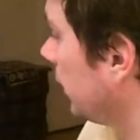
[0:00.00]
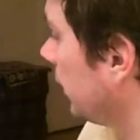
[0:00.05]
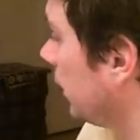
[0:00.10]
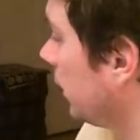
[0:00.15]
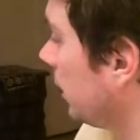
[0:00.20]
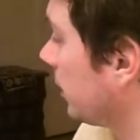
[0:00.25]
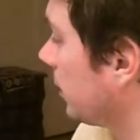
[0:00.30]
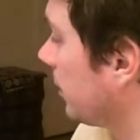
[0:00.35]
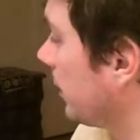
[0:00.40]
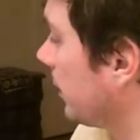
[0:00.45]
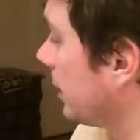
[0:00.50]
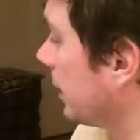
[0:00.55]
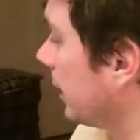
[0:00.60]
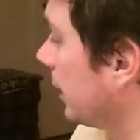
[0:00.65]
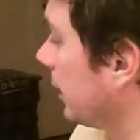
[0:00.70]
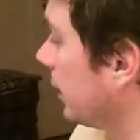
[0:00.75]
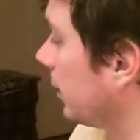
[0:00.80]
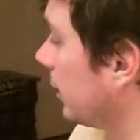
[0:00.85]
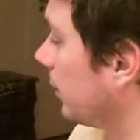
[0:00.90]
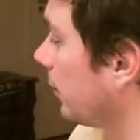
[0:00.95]
So
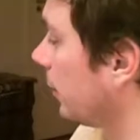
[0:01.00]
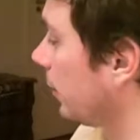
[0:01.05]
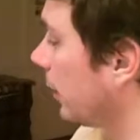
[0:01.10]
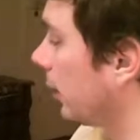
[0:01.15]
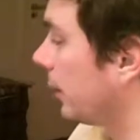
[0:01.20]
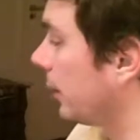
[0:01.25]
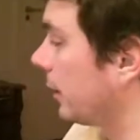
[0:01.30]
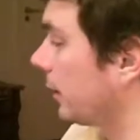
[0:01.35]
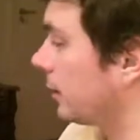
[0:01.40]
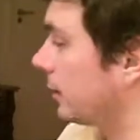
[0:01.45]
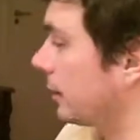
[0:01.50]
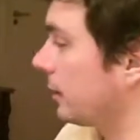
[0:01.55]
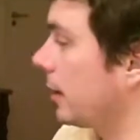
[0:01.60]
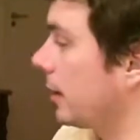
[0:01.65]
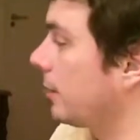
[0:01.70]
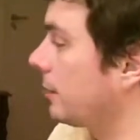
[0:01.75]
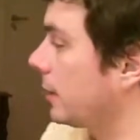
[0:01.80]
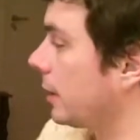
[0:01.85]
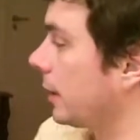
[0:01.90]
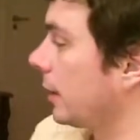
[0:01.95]
basically, well, the
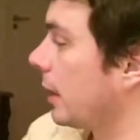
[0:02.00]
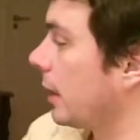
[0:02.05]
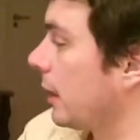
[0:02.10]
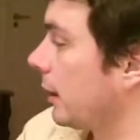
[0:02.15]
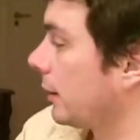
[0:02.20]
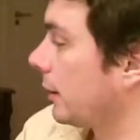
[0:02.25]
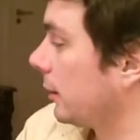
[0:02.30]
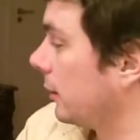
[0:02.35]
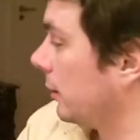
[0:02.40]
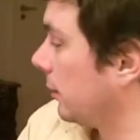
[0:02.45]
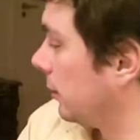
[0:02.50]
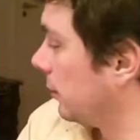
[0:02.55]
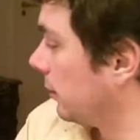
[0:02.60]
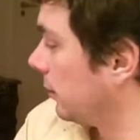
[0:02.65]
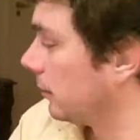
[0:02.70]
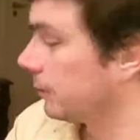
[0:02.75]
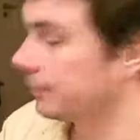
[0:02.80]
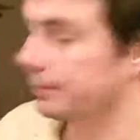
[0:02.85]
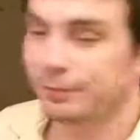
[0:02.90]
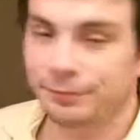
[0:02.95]
same thing, like,
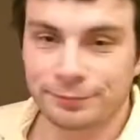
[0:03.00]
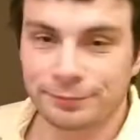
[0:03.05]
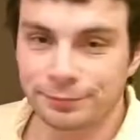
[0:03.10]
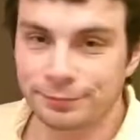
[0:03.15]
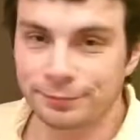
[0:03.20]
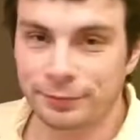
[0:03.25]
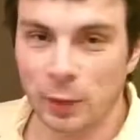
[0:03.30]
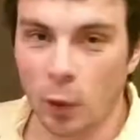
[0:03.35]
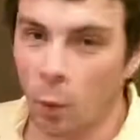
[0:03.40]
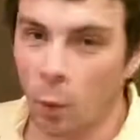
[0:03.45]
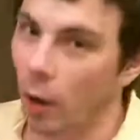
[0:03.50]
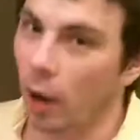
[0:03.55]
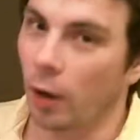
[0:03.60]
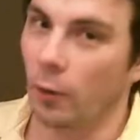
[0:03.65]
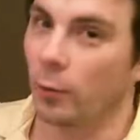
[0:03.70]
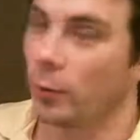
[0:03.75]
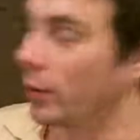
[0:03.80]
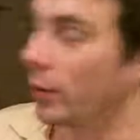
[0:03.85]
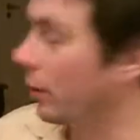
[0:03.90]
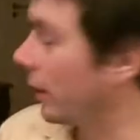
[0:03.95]
wow,
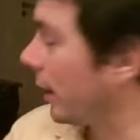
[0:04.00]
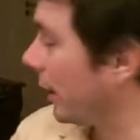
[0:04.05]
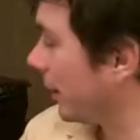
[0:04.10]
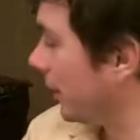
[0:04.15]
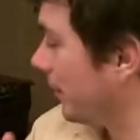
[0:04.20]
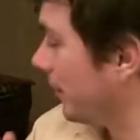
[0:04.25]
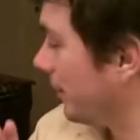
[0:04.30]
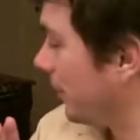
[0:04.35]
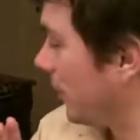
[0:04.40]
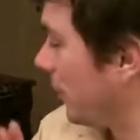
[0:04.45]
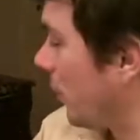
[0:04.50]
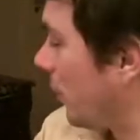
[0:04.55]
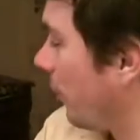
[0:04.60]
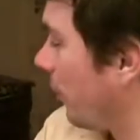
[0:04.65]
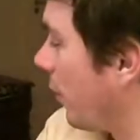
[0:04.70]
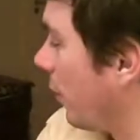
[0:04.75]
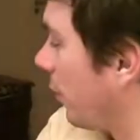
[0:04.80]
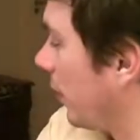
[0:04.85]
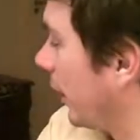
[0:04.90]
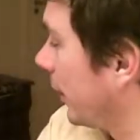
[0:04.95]
we're lucky, we're
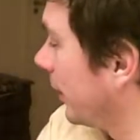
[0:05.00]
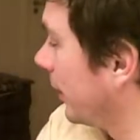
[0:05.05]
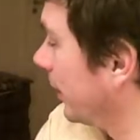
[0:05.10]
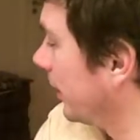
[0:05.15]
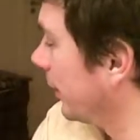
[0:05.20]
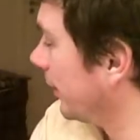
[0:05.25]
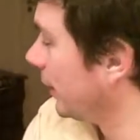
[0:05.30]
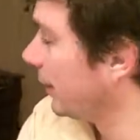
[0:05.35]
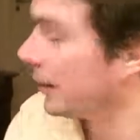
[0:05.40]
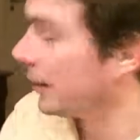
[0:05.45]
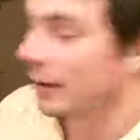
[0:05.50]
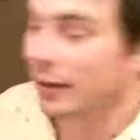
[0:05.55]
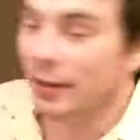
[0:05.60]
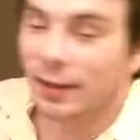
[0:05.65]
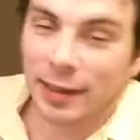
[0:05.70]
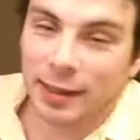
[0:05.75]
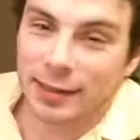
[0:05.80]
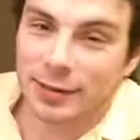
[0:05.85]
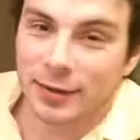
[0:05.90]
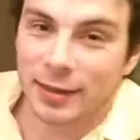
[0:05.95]
very lucky.
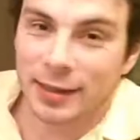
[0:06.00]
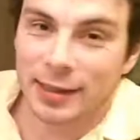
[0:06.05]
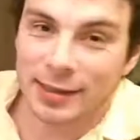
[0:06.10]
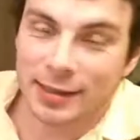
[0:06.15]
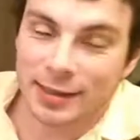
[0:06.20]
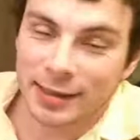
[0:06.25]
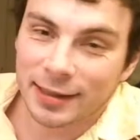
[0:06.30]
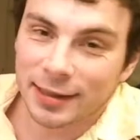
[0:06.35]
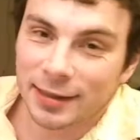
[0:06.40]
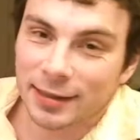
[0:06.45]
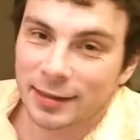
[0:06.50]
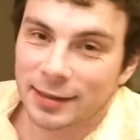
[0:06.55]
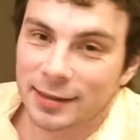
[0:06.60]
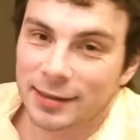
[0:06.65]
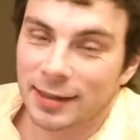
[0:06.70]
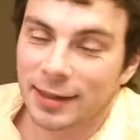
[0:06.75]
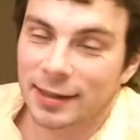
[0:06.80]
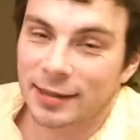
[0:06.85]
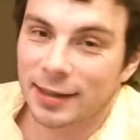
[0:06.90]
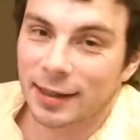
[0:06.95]
As you can see,
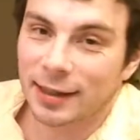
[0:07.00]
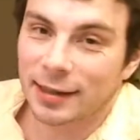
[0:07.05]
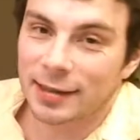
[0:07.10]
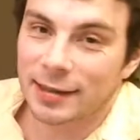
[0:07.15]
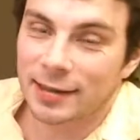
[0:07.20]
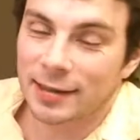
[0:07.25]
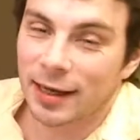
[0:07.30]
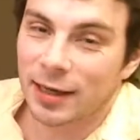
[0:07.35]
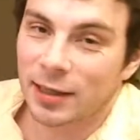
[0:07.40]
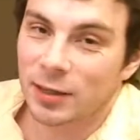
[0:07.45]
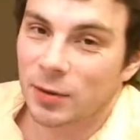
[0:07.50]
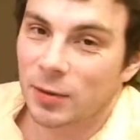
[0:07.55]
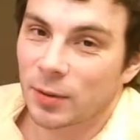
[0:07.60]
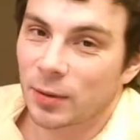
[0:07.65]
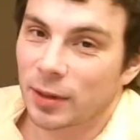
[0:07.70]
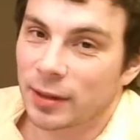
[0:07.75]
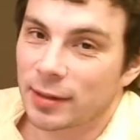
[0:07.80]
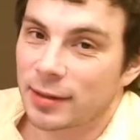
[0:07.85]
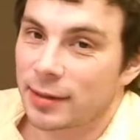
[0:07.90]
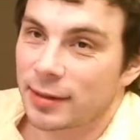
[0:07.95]
second stage,
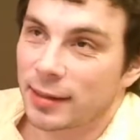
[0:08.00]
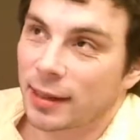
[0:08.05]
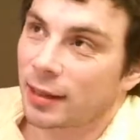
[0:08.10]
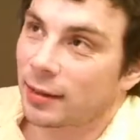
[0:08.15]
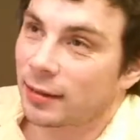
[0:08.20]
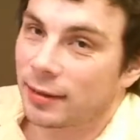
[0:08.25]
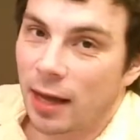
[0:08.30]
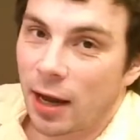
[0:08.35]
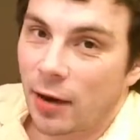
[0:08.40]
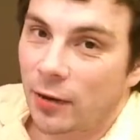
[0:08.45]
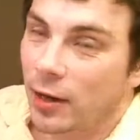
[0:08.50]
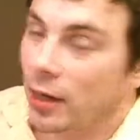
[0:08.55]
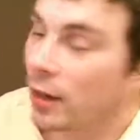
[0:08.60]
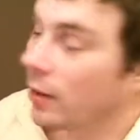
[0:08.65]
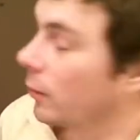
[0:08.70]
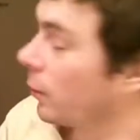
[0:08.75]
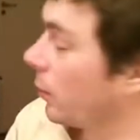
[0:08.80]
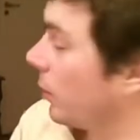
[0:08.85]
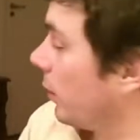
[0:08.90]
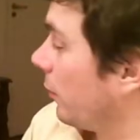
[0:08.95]
in the second area
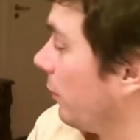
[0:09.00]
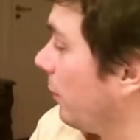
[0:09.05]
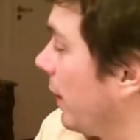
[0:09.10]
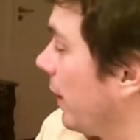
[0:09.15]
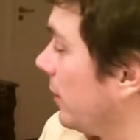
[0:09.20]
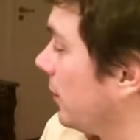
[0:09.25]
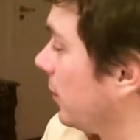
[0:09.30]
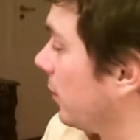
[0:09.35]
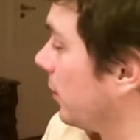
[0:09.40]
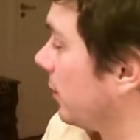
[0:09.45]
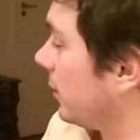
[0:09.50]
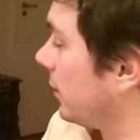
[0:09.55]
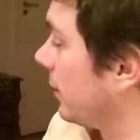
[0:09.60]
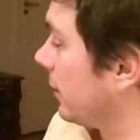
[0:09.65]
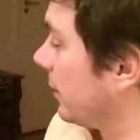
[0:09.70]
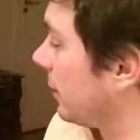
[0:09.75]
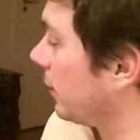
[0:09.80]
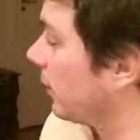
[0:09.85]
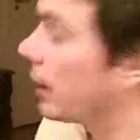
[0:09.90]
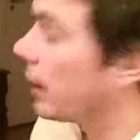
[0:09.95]
we are fighting, this
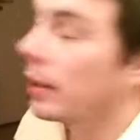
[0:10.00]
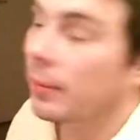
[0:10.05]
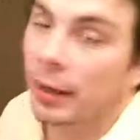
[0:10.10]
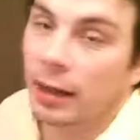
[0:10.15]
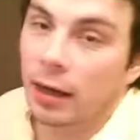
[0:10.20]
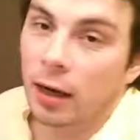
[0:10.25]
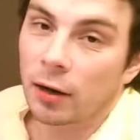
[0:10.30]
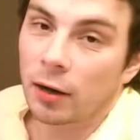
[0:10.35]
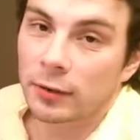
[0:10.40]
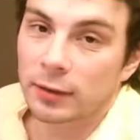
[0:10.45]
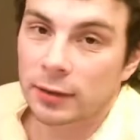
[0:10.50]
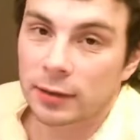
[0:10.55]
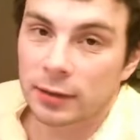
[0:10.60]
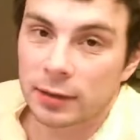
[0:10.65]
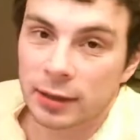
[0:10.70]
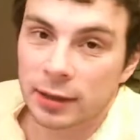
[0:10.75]
is a random encounter.